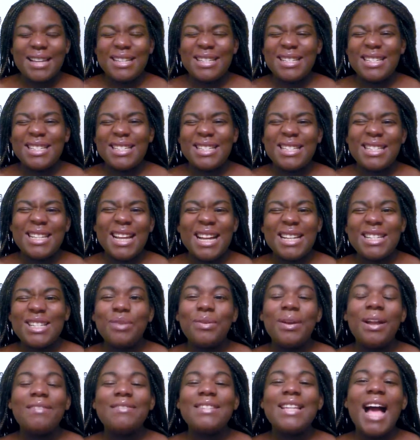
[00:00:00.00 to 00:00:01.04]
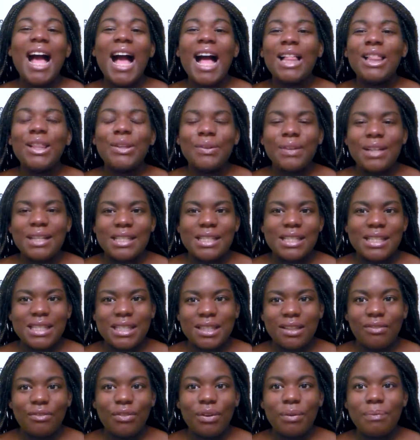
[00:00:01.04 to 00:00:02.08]
I don't have
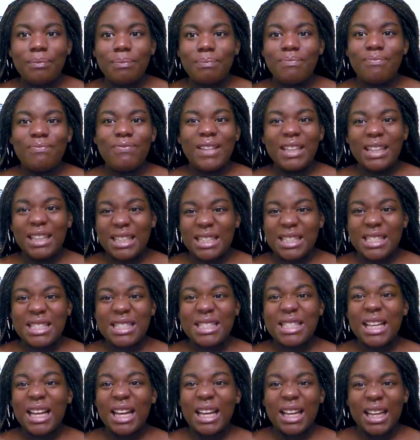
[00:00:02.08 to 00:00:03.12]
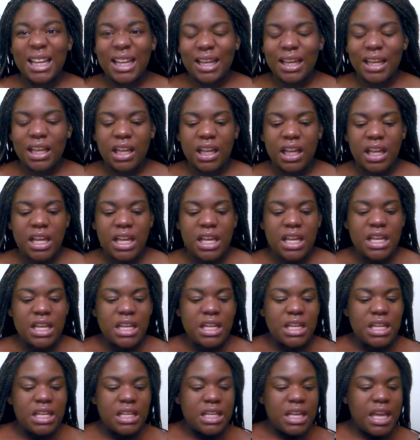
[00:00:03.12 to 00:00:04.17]
tolerance for feeling sick.
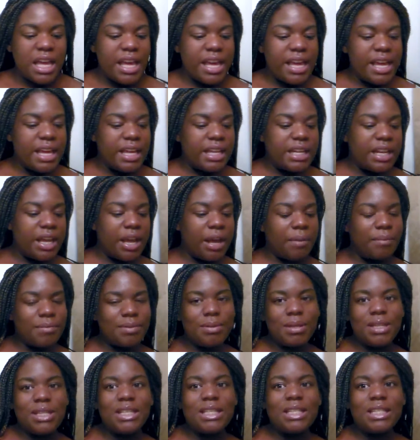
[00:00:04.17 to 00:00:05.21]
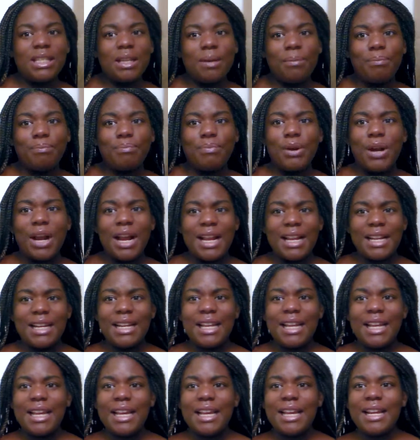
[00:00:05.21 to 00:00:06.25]
And especially since I'm
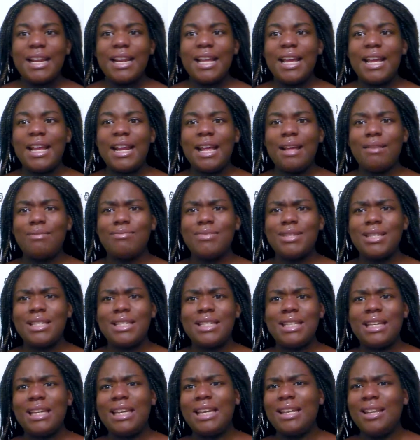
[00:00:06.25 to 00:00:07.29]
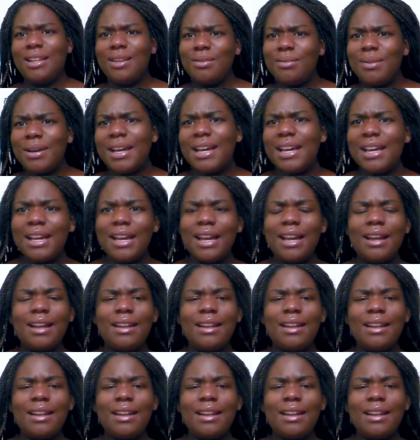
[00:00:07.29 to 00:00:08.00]
pregnant and I'm just sick anyway.